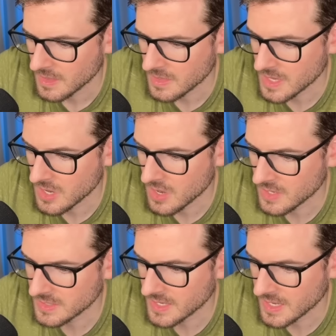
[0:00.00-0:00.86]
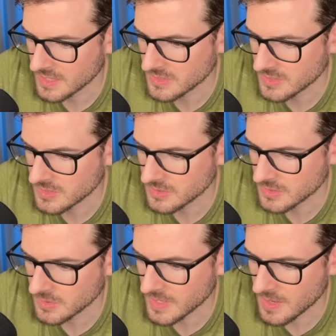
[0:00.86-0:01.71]
the context.
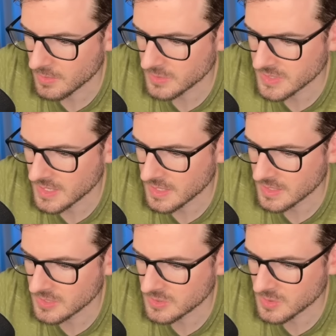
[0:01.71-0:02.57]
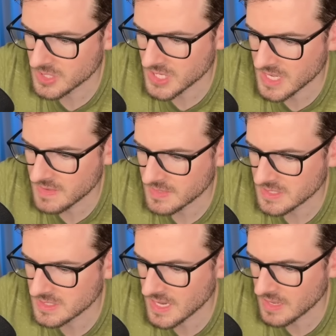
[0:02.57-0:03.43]
So yeah, we'll say get the storage ID. If
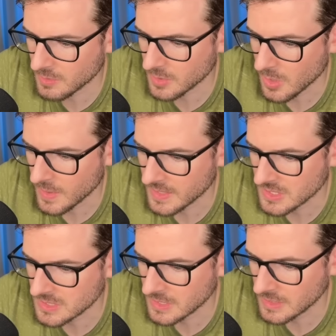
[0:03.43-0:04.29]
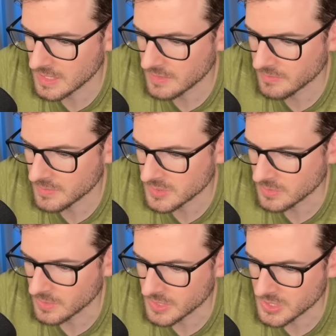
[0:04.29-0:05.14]
it's set, we'll go ahead and just delete it from
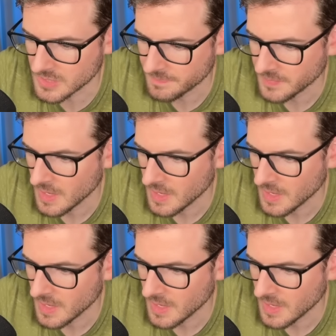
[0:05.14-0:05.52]
storage.